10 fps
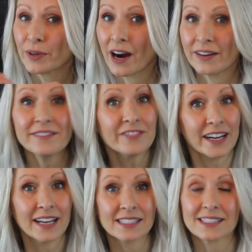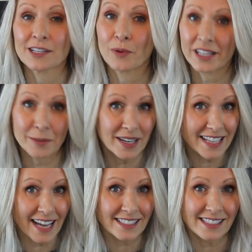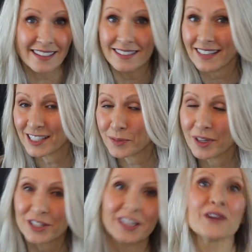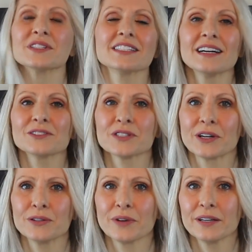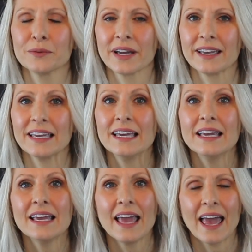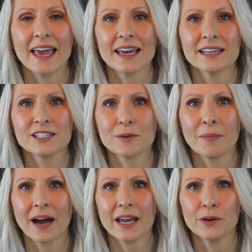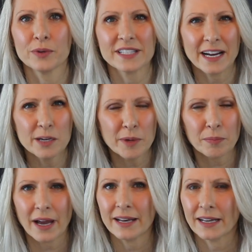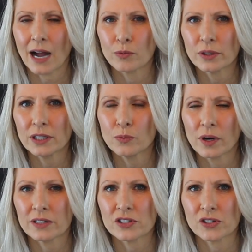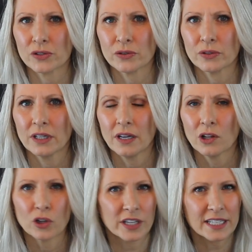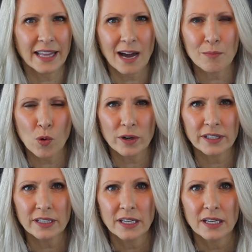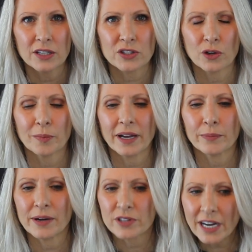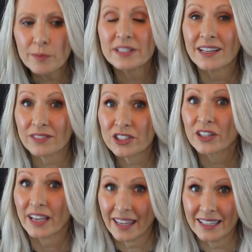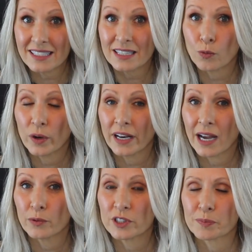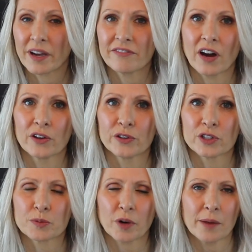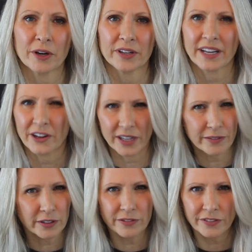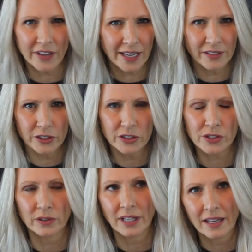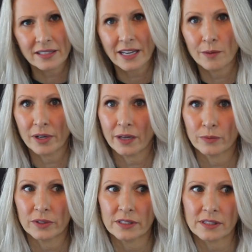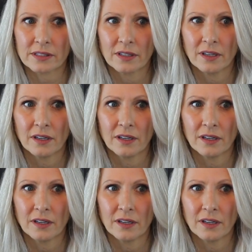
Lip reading: regarding finances, I want to get my taxes done. As I mentioned, I always knock those out right away. And my retirement planning, I really want to look into that more. So my retirement definitely took a hit when I was my father's primary caregiver for 5 years. So a lot of the time when I was